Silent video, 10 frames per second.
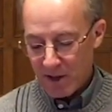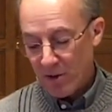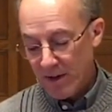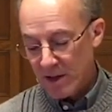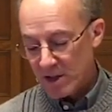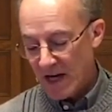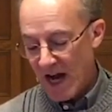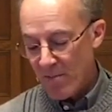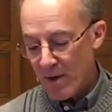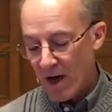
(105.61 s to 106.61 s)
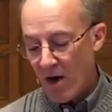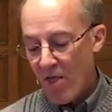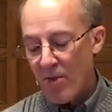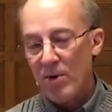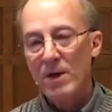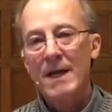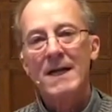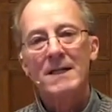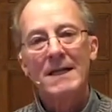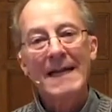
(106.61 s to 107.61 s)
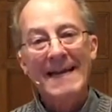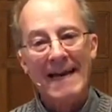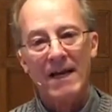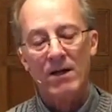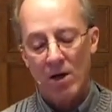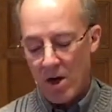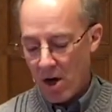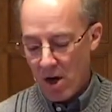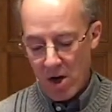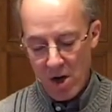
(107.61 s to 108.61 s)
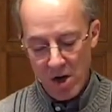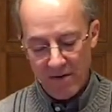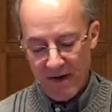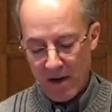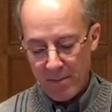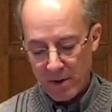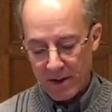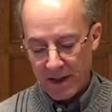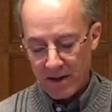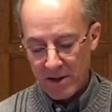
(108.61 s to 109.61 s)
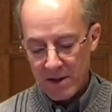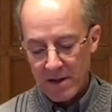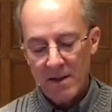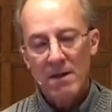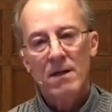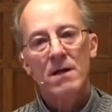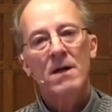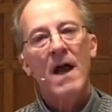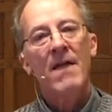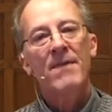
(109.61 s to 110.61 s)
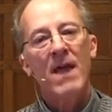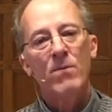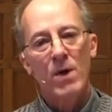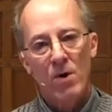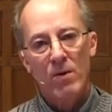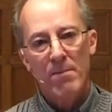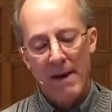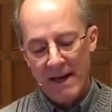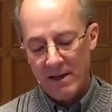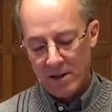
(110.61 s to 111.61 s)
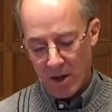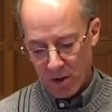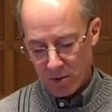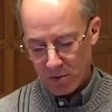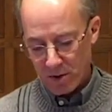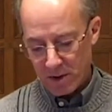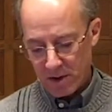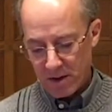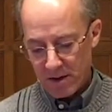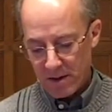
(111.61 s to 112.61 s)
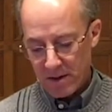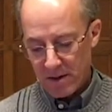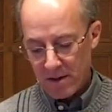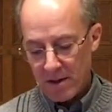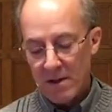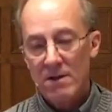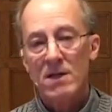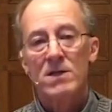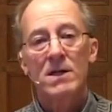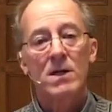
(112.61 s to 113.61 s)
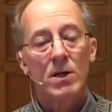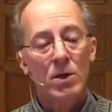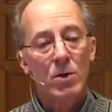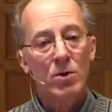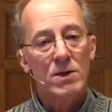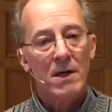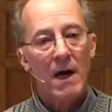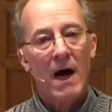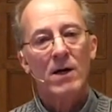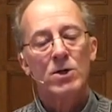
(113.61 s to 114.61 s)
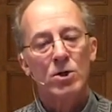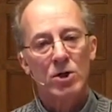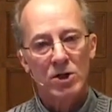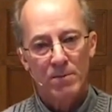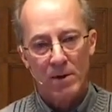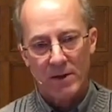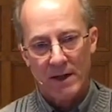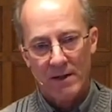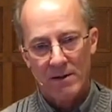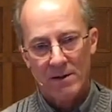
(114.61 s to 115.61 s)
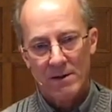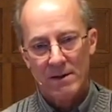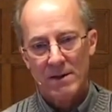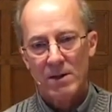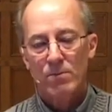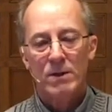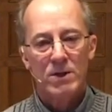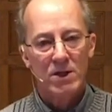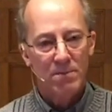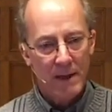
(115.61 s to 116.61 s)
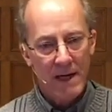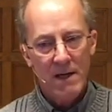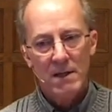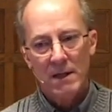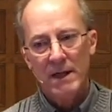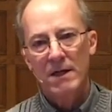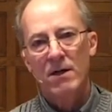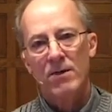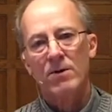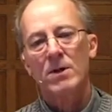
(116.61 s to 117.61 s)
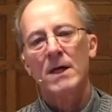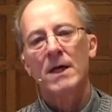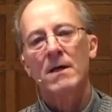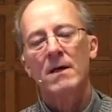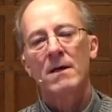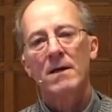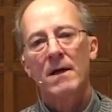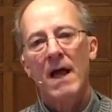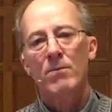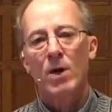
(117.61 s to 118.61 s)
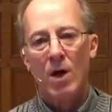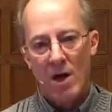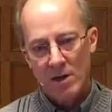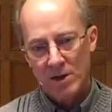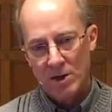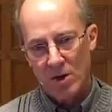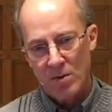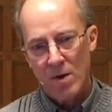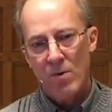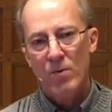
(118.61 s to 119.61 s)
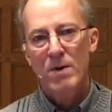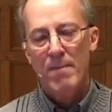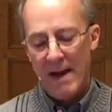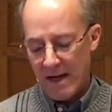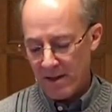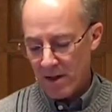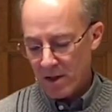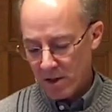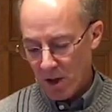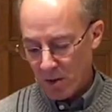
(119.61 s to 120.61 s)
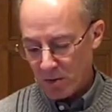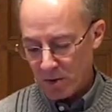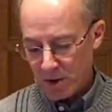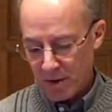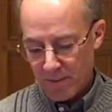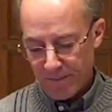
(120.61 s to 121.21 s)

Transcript: During this time, we are thoroughly cleaning all of our buildings and they will remain closed. This includes our church building, which is being cleaned thoroughly and will also remain closed.